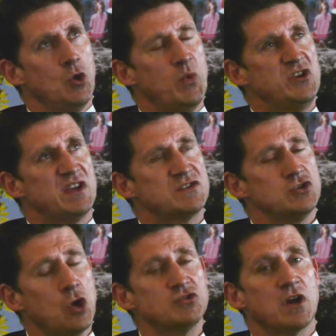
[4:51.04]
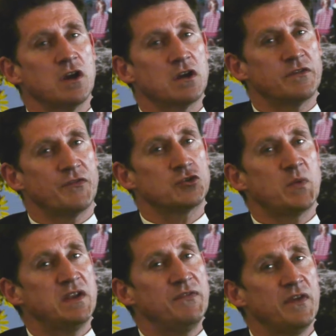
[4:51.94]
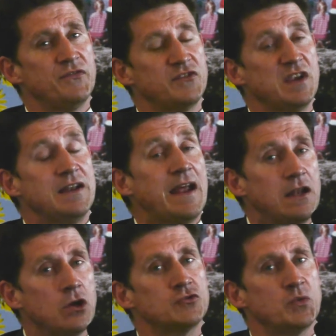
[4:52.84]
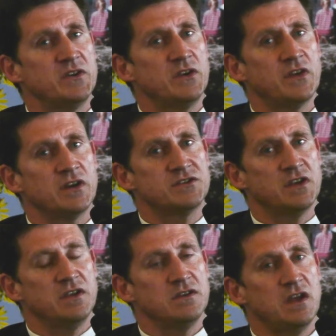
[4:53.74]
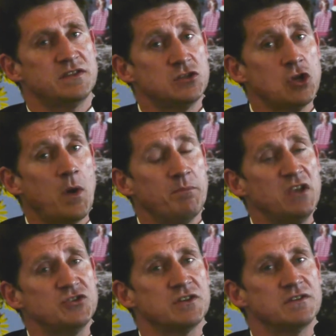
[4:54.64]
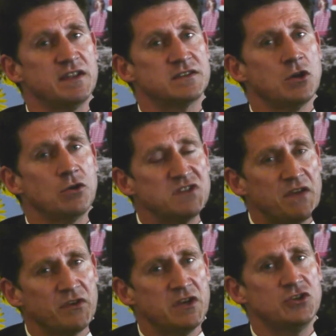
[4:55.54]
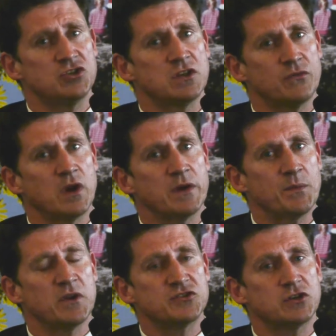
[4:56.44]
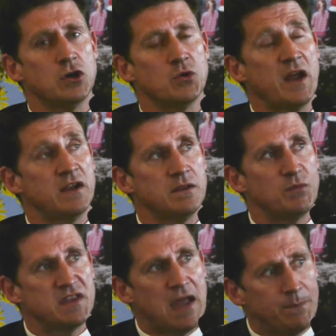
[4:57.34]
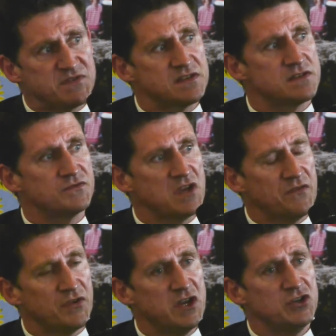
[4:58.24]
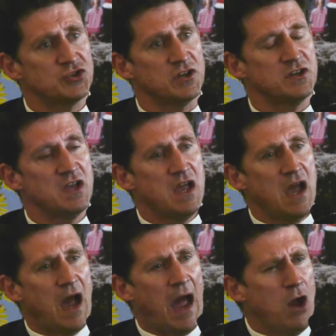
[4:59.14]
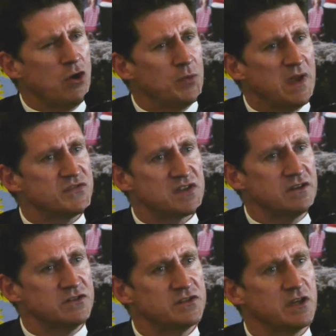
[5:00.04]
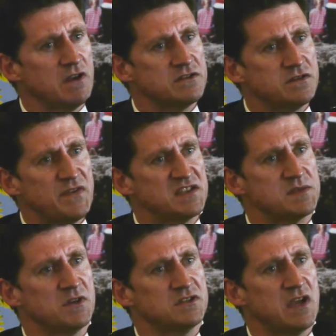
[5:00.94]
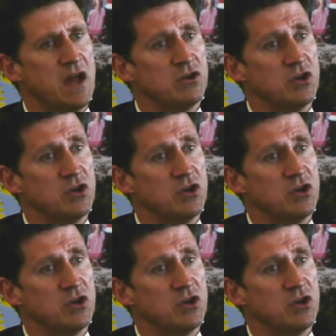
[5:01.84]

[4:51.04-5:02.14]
which has no target for 2050, let alone 2030. It's no ambition, it's no definition of where we want to go. And with the absence of definition, how can we have certainty around investment? How